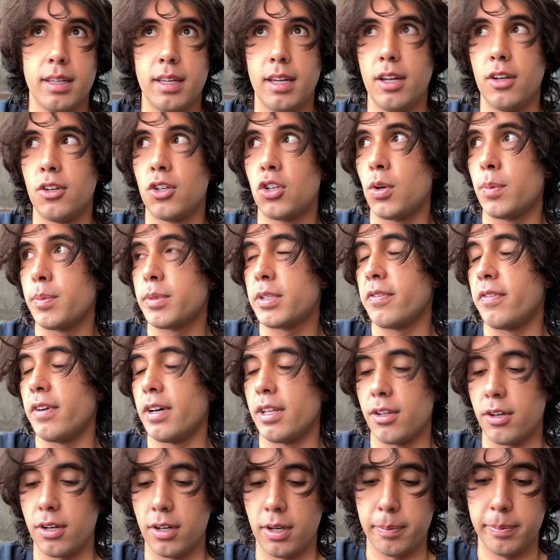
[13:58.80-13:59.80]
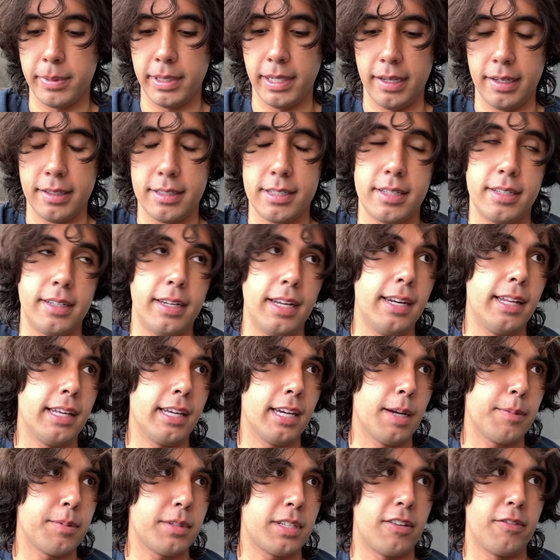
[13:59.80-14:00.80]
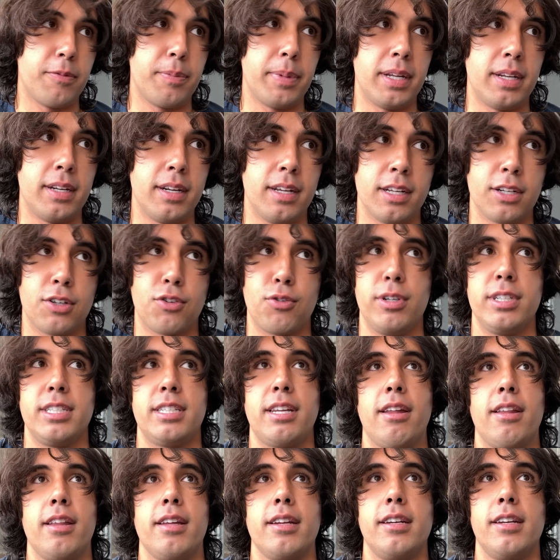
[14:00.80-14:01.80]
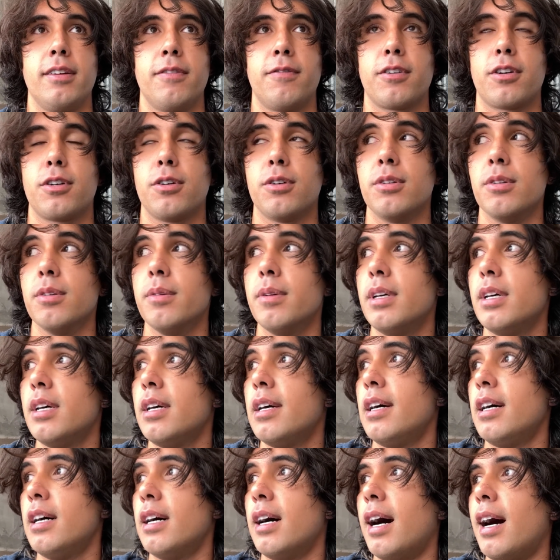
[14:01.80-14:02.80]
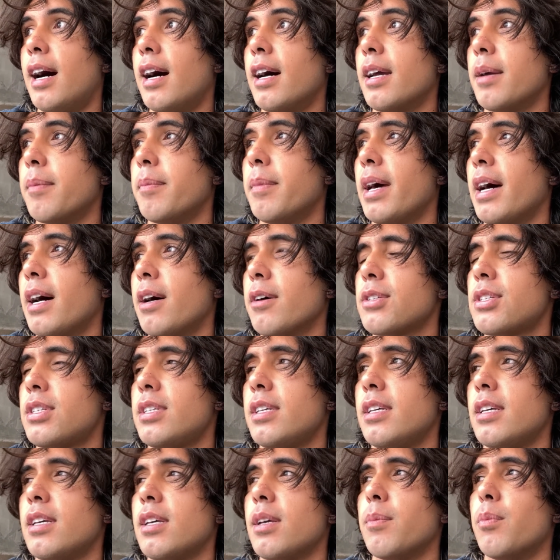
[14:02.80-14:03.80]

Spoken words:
In terms of other updates, dating apps have been increasingly difficult. I am now seeing